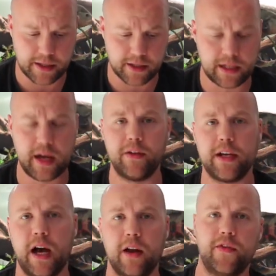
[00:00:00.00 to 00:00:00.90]
it's a lovely
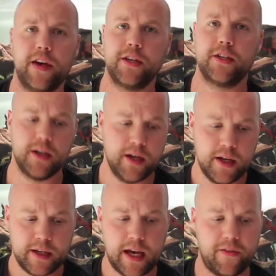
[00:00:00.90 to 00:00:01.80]
colour fish.
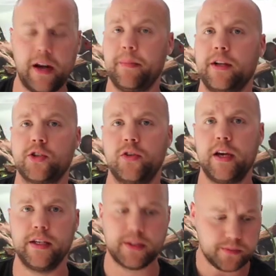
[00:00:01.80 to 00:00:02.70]
Yeah, I've had him about 2
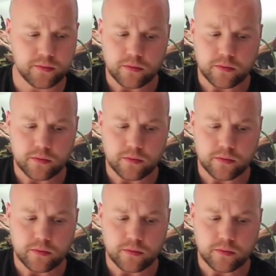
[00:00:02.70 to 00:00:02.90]
years.